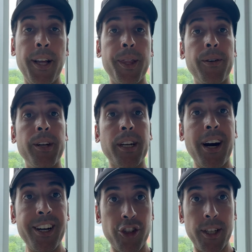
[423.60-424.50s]
They're
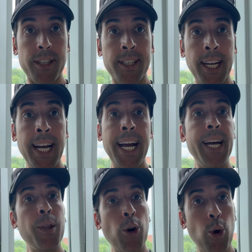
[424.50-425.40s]
unconscious
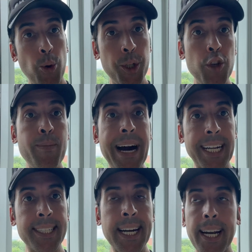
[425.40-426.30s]
and they're holding you back.
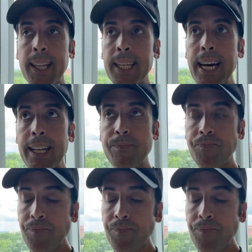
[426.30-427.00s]
It's kind of like that.